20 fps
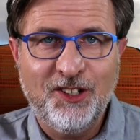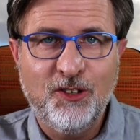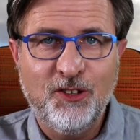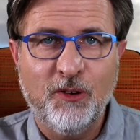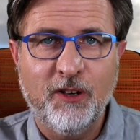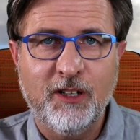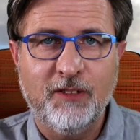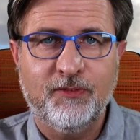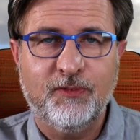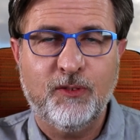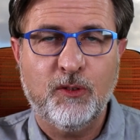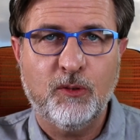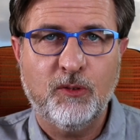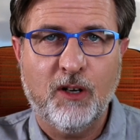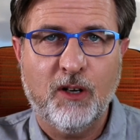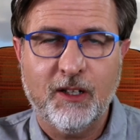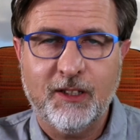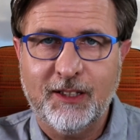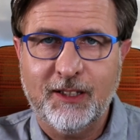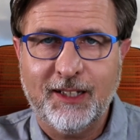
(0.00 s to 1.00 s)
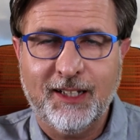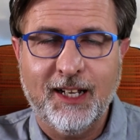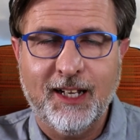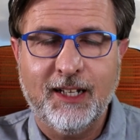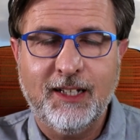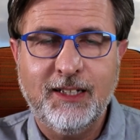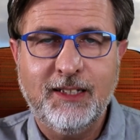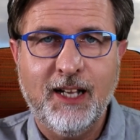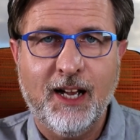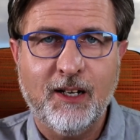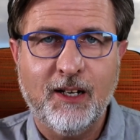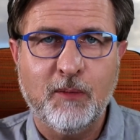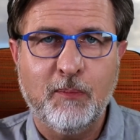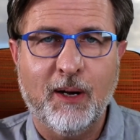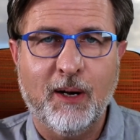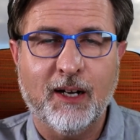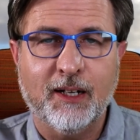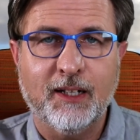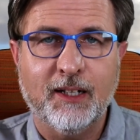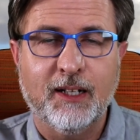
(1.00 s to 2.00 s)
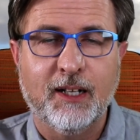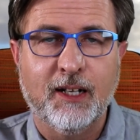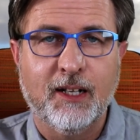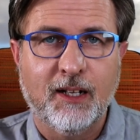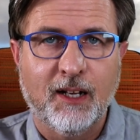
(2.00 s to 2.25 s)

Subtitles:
joyful rather than getting down about it.